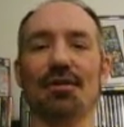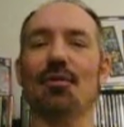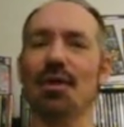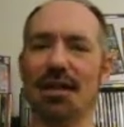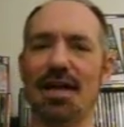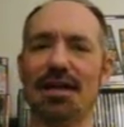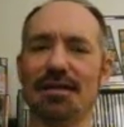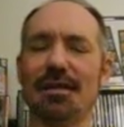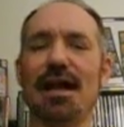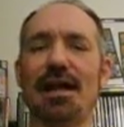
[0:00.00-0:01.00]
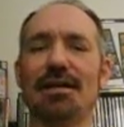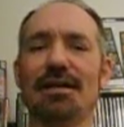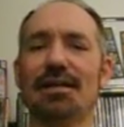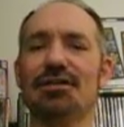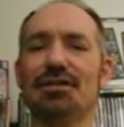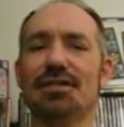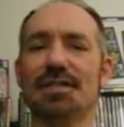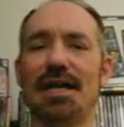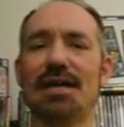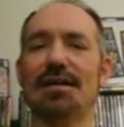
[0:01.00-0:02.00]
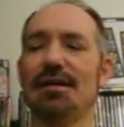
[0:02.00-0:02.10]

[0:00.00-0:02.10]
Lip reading: or I like a lot, I should say,